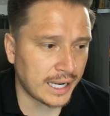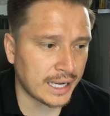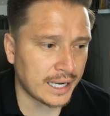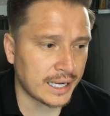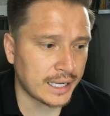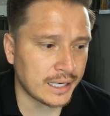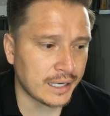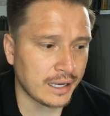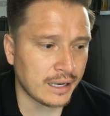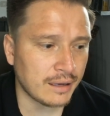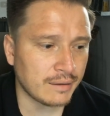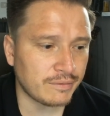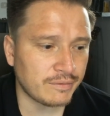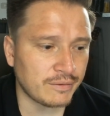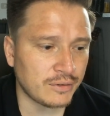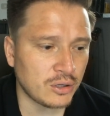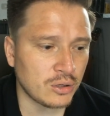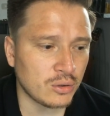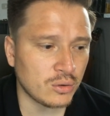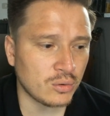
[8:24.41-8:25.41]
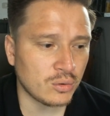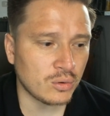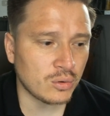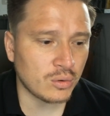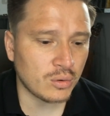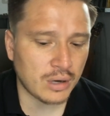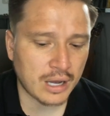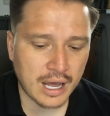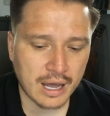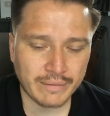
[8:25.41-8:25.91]
And if
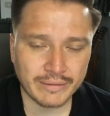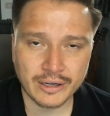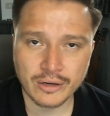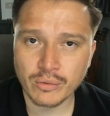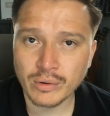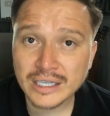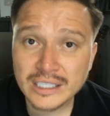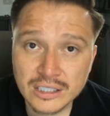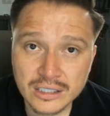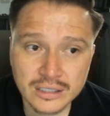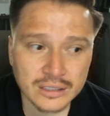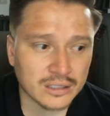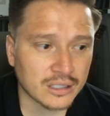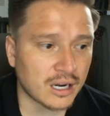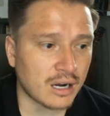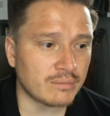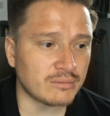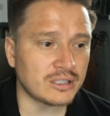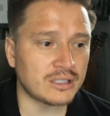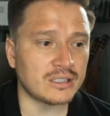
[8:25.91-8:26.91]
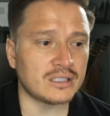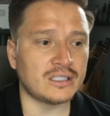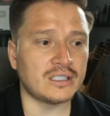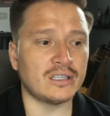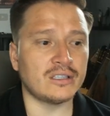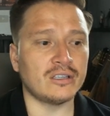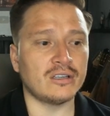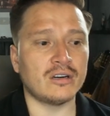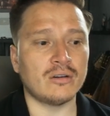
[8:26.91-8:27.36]
you have any questions or comments to share,